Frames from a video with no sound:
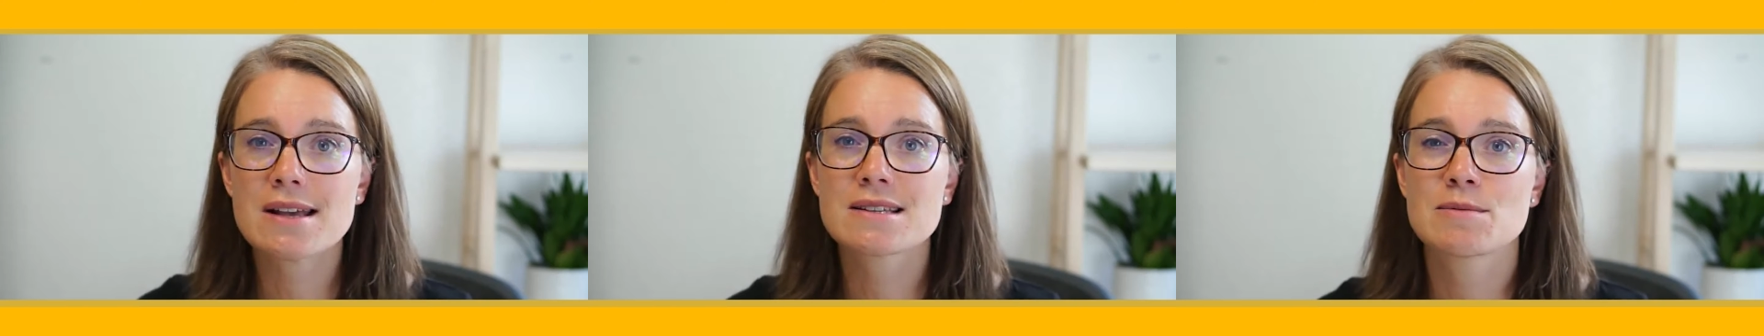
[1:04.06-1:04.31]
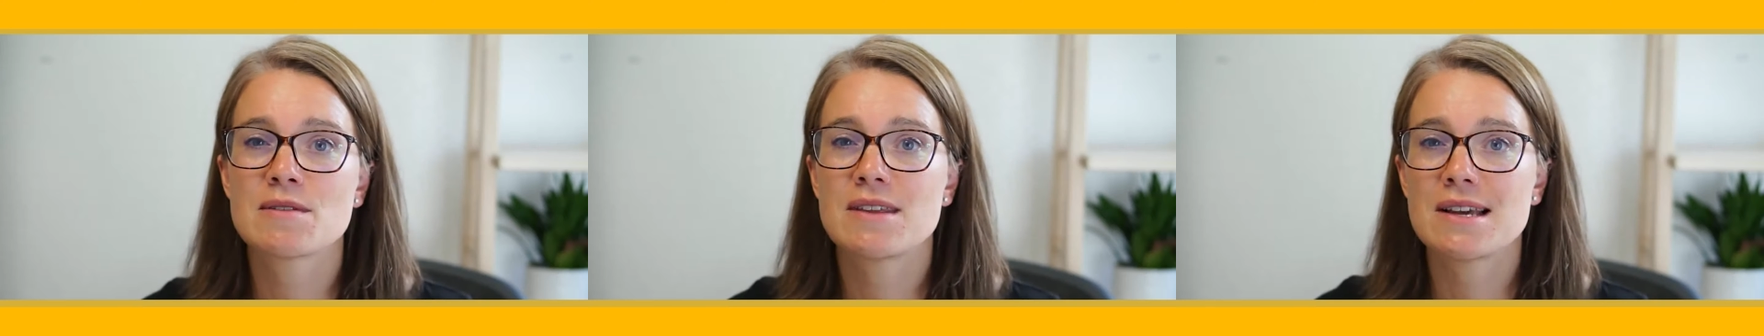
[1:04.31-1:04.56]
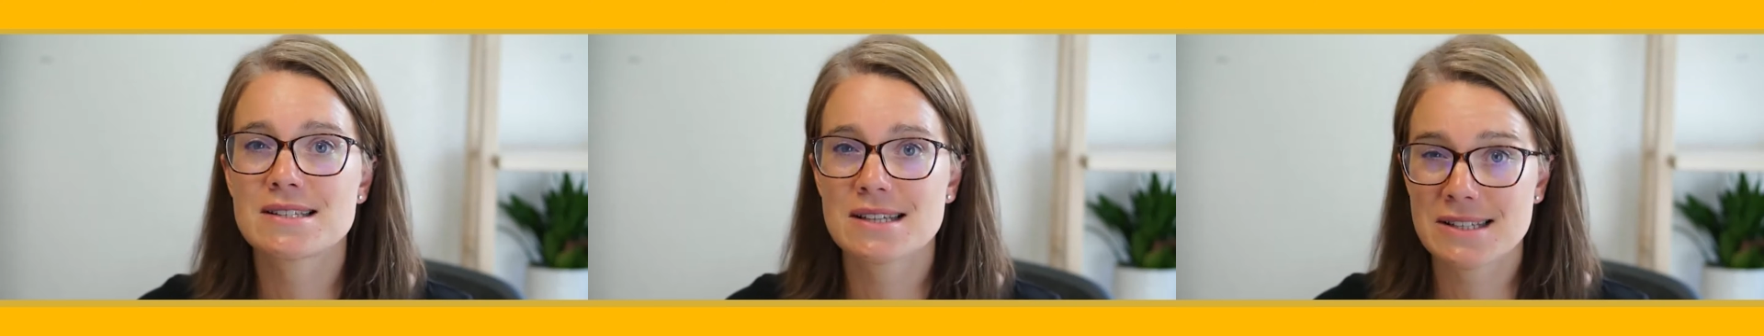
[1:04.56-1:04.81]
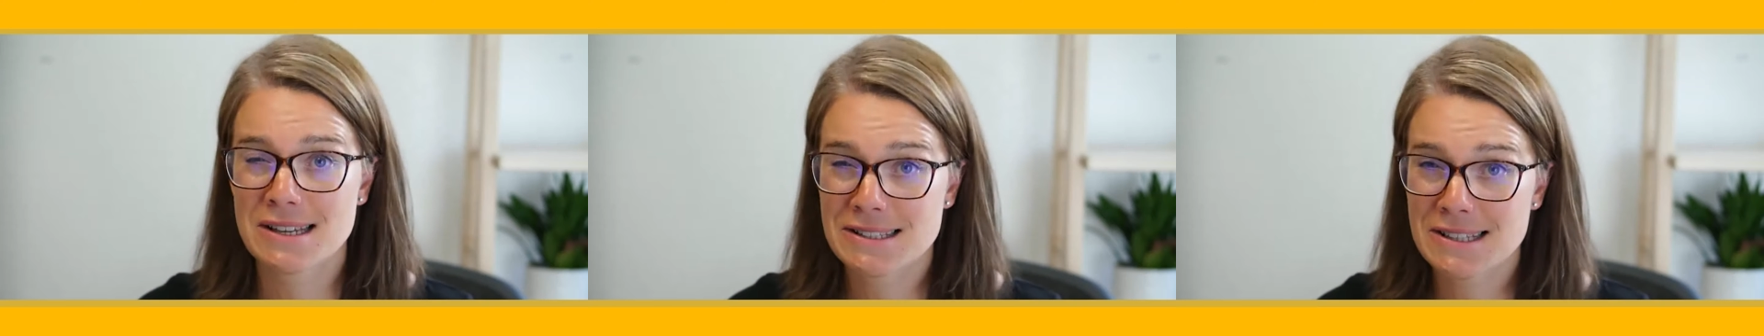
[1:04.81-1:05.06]
some of the
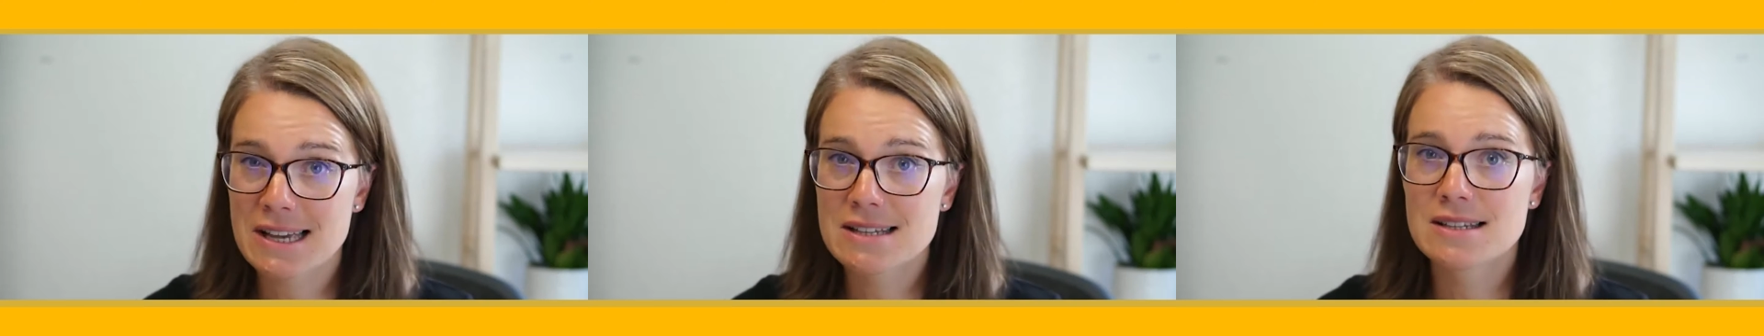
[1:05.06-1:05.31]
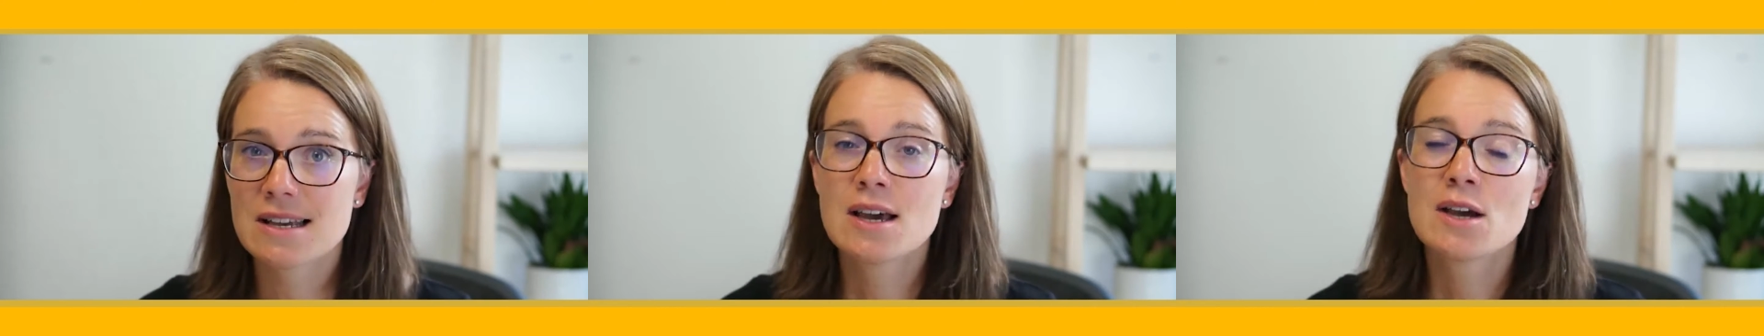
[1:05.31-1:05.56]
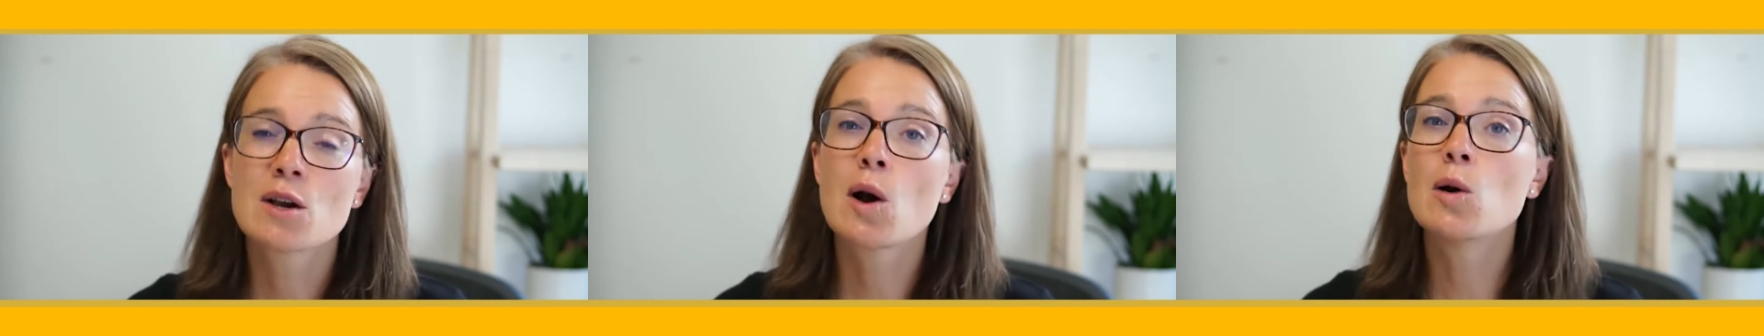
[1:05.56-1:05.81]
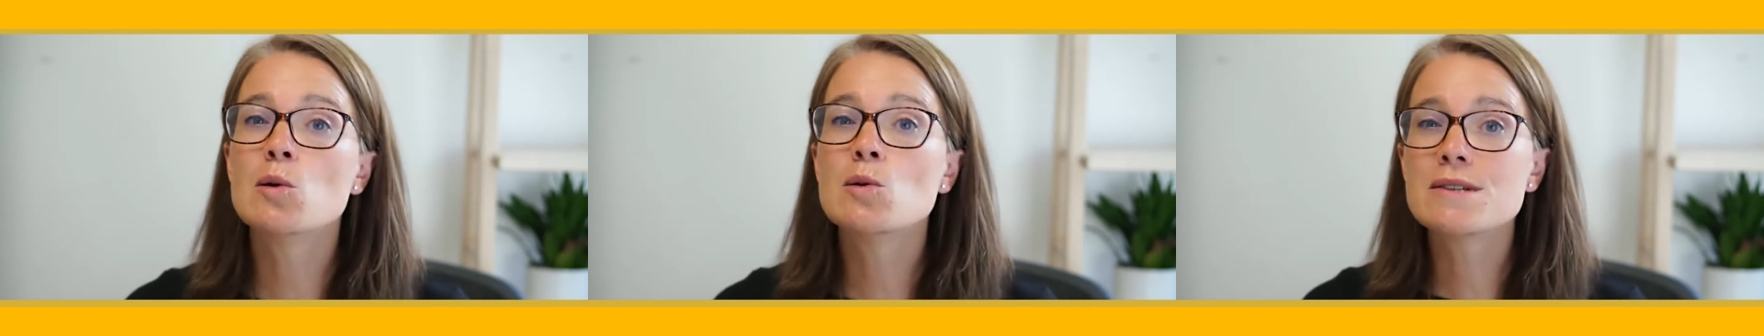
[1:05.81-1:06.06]
success
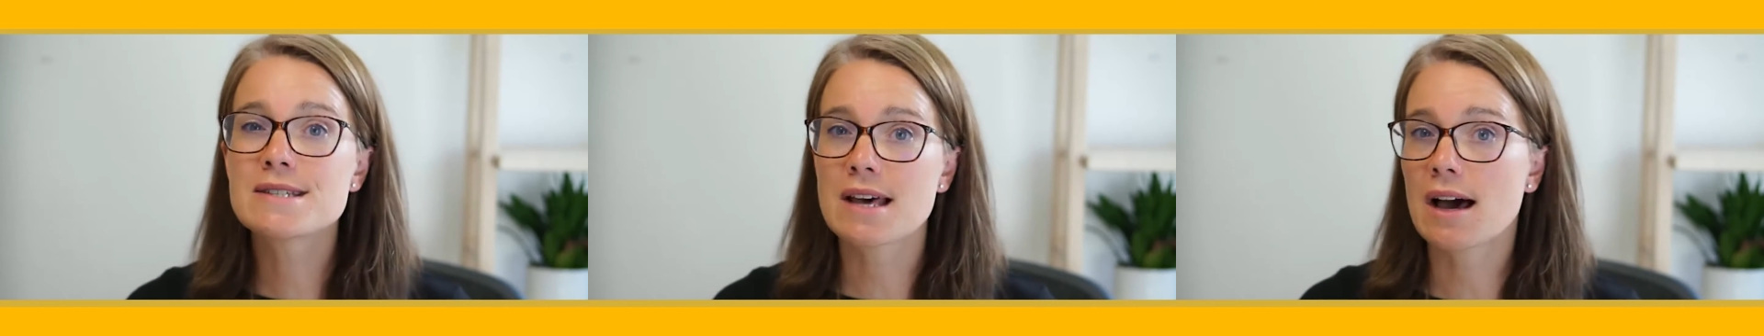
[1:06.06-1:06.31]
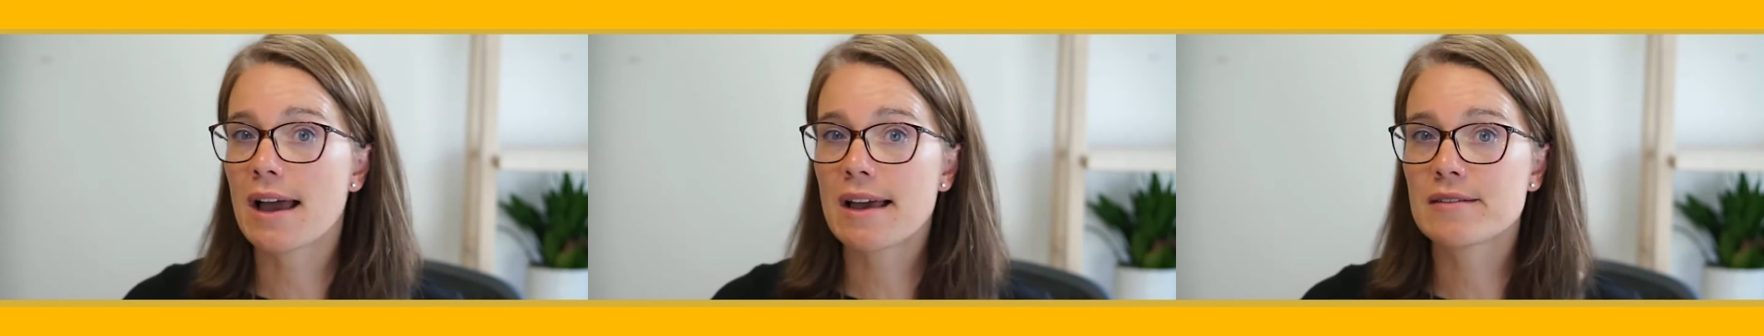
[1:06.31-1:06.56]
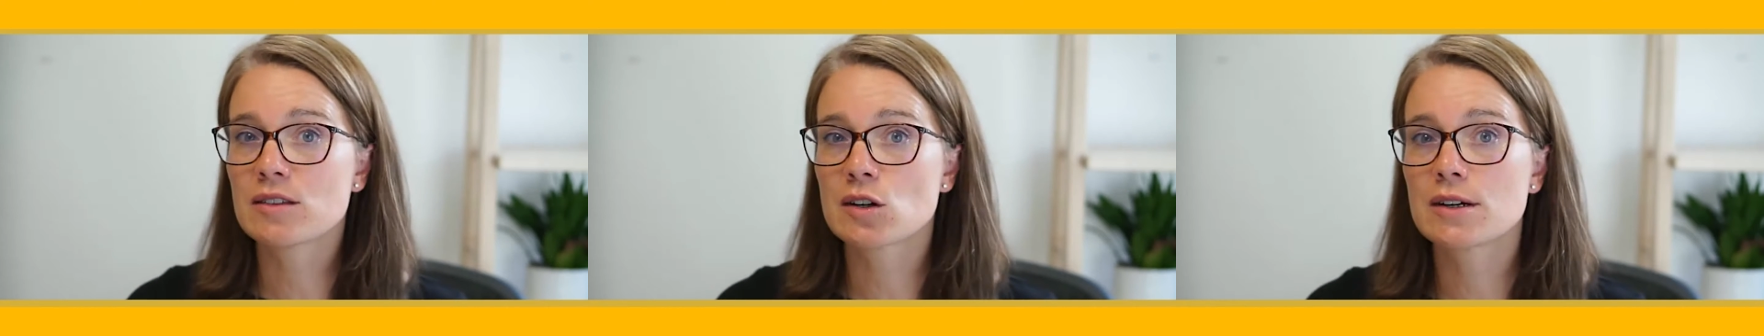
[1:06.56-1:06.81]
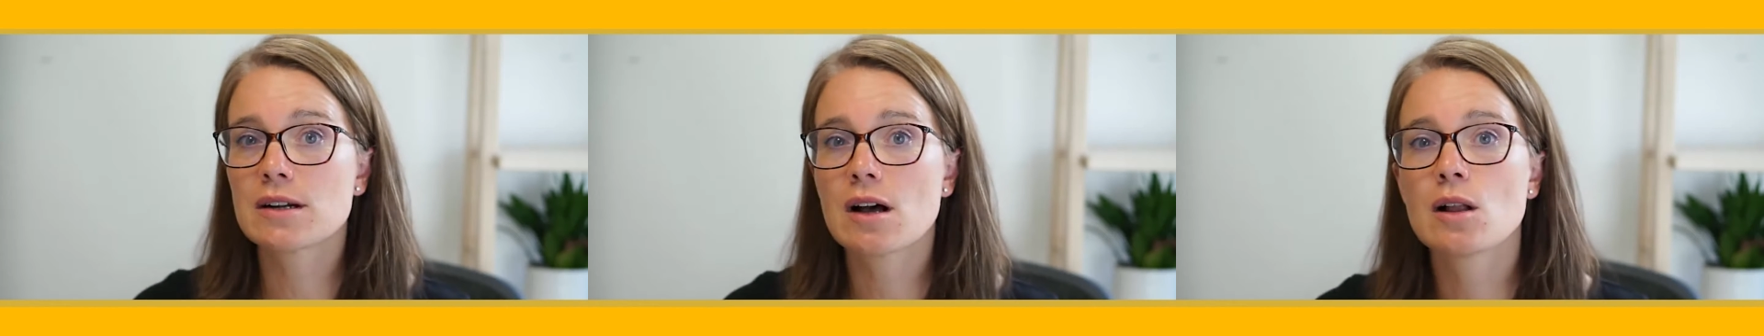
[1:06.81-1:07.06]
codes that I have
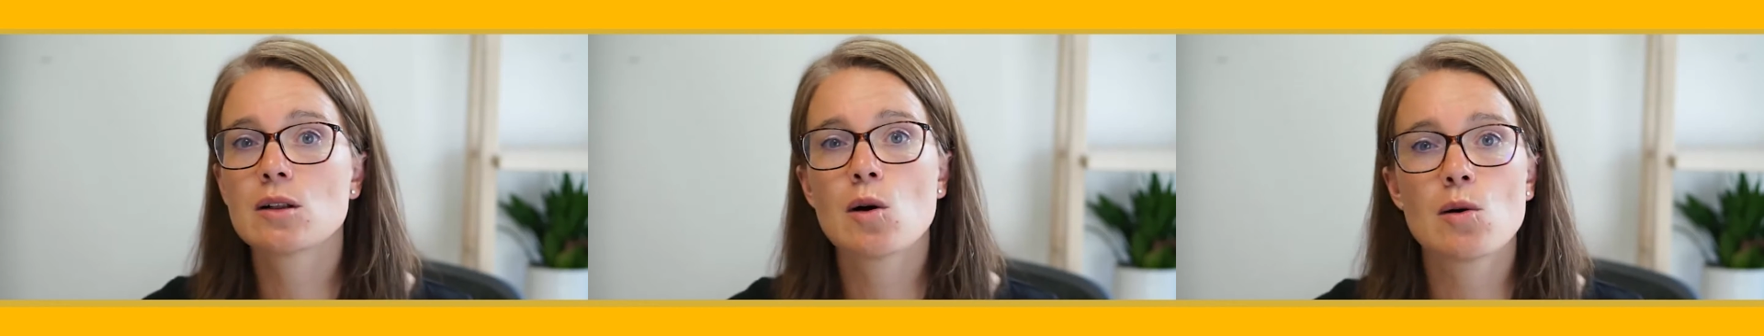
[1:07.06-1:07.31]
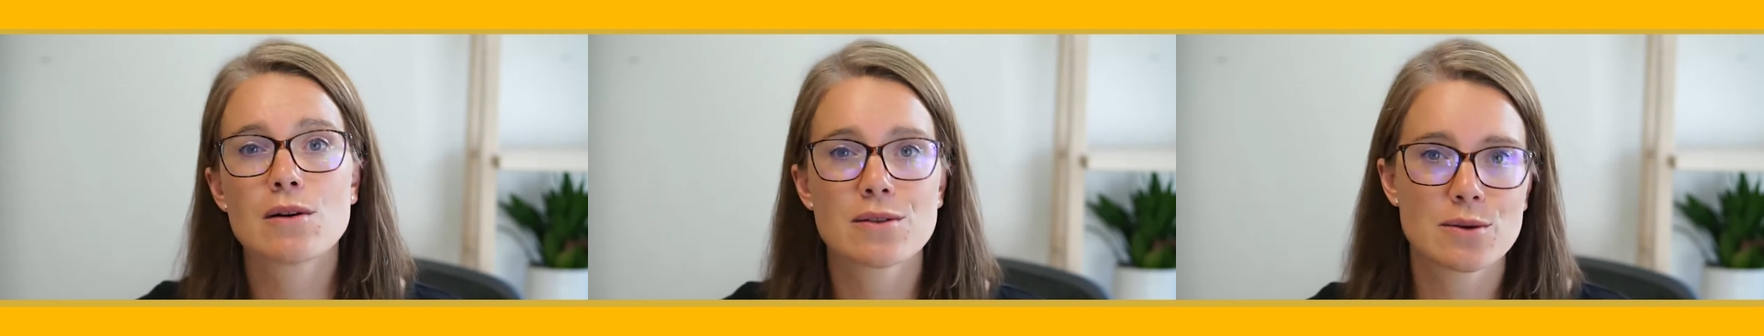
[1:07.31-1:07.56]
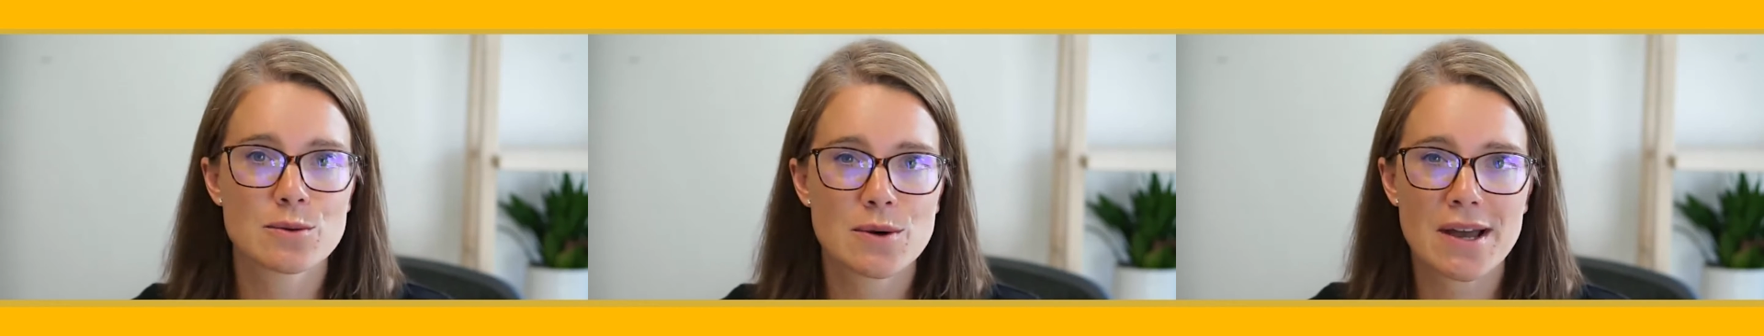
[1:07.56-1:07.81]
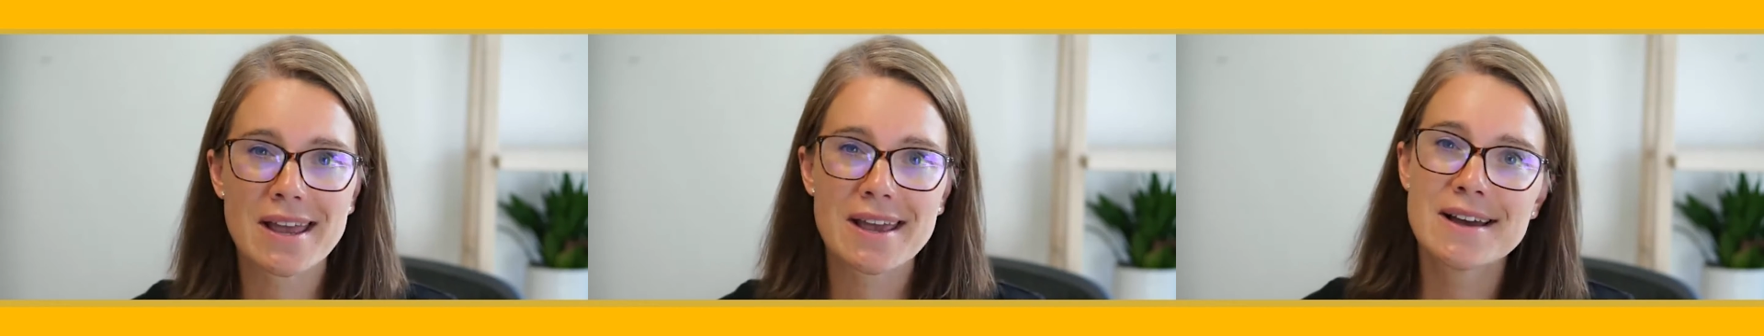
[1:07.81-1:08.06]
learned along the
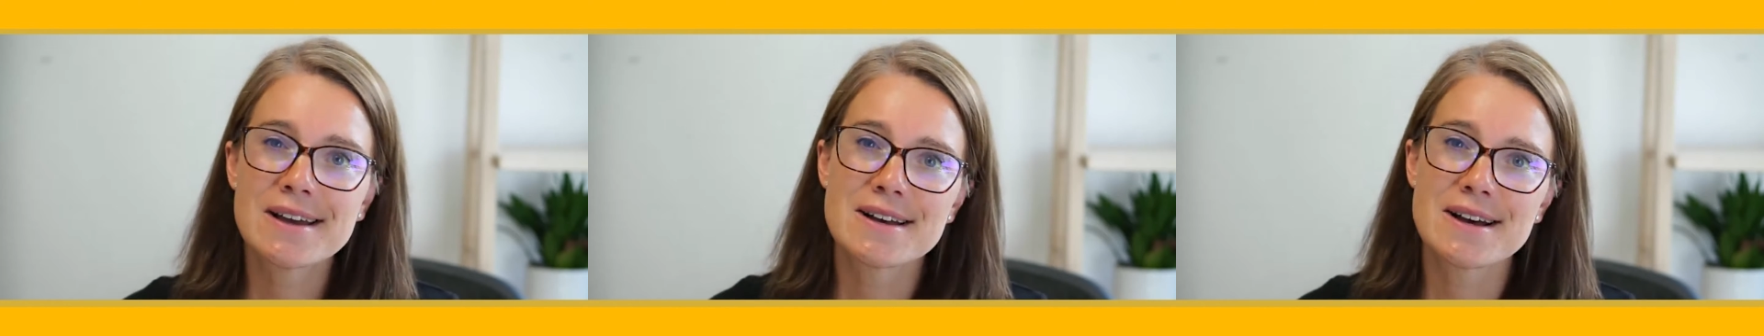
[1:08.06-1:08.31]
way,